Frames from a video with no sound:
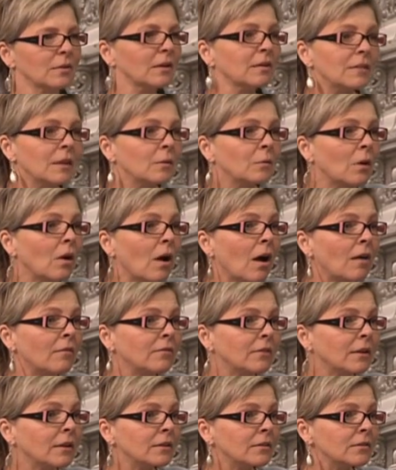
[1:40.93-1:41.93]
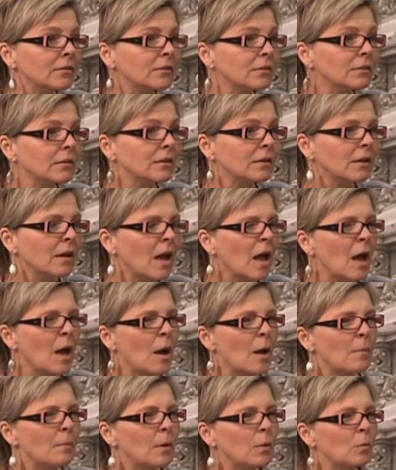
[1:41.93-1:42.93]
they were obvious.
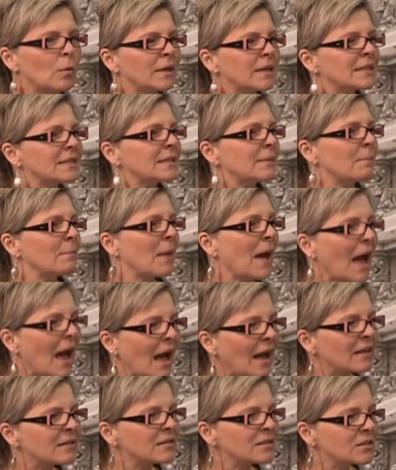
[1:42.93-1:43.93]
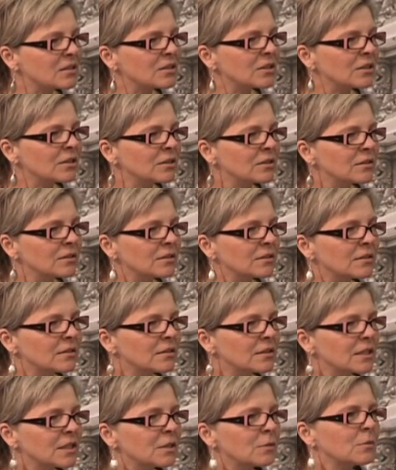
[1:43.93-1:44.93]
But when it's a pastor,
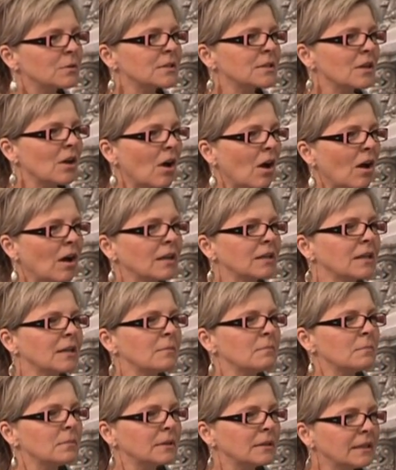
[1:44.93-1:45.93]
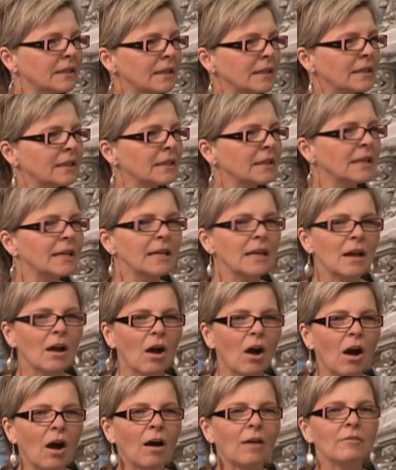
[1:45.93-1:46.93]
she was caught completely
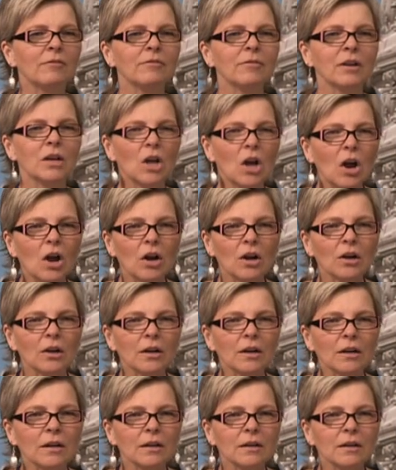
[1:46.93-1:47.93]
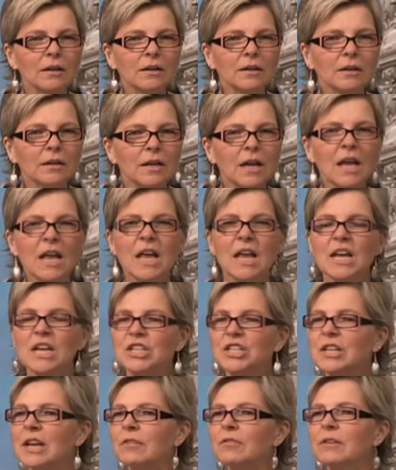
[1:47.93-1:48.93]
off guard.
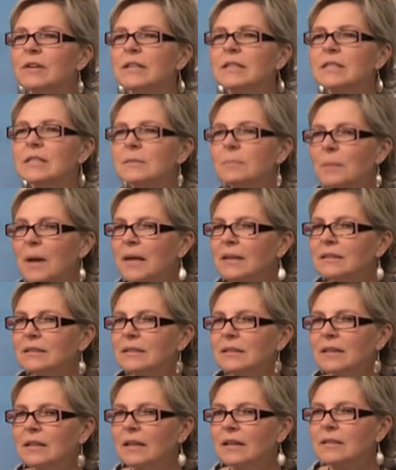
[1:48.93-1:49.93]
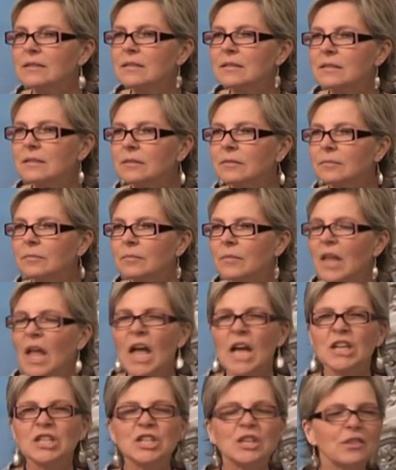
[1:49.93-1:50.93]
She never expected this.
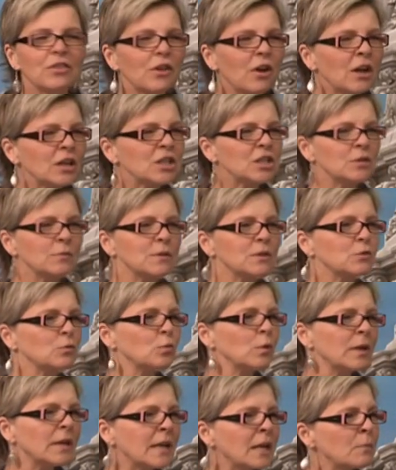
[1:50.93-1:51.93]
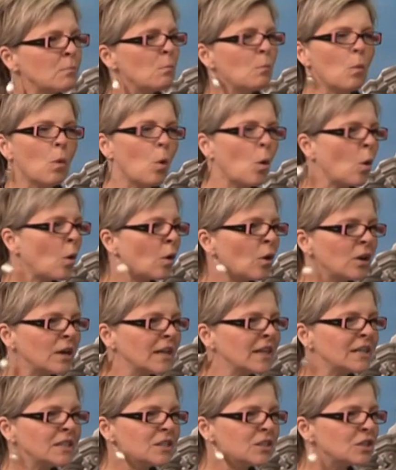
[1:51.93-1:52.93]
She thought she was reading more
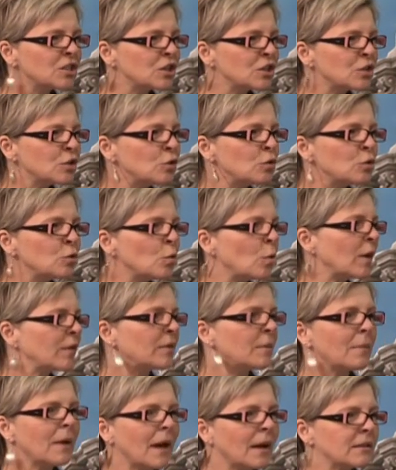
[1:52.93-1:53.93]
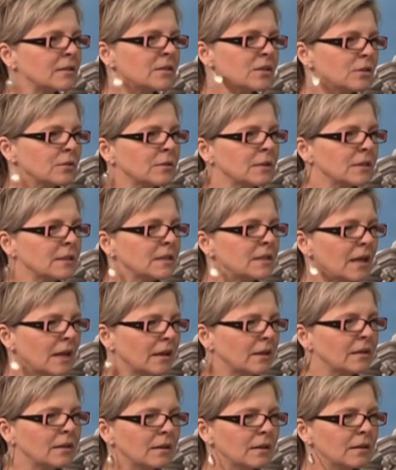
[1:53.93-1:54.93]
into what the pastor
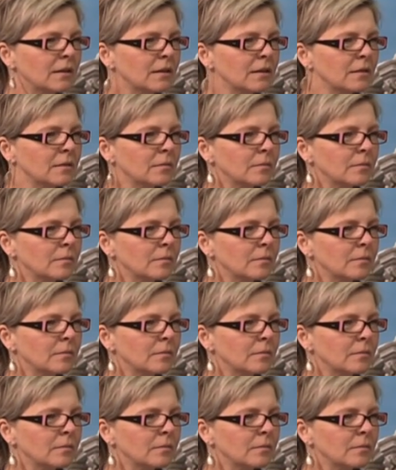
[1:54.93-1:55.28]
intended.